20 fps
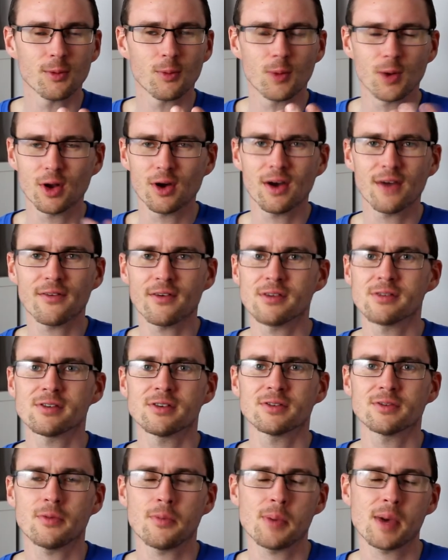When I've
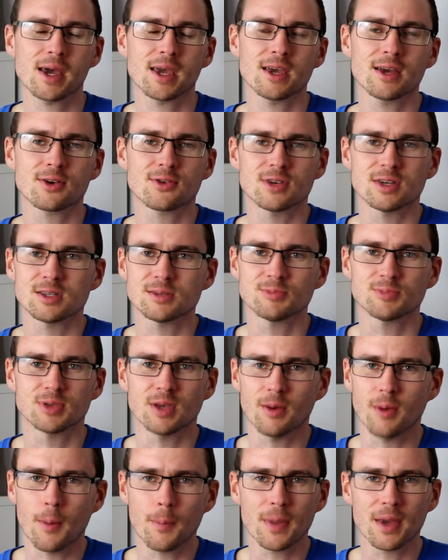ever had a packet of crisps,
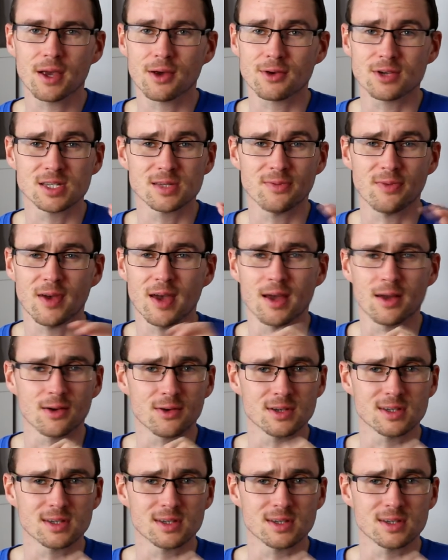I'm a big crisp fan.